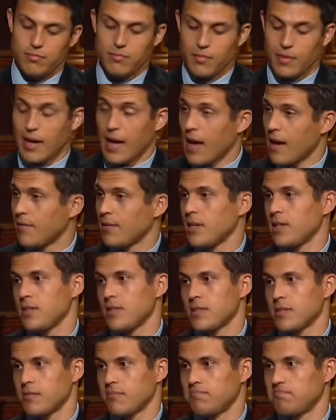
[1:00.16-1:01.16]

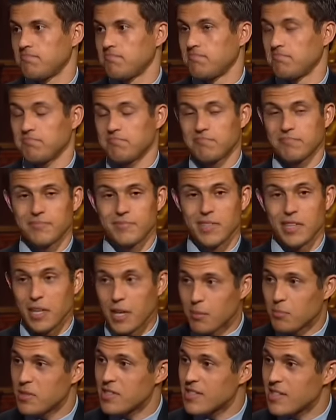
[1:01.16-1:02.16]
cavities,
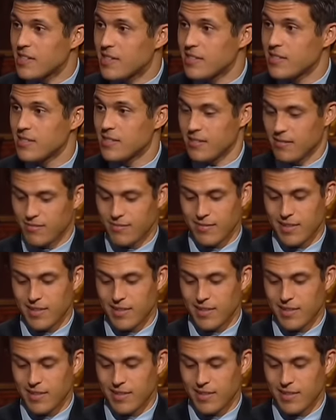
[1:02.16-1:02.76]
gum disease,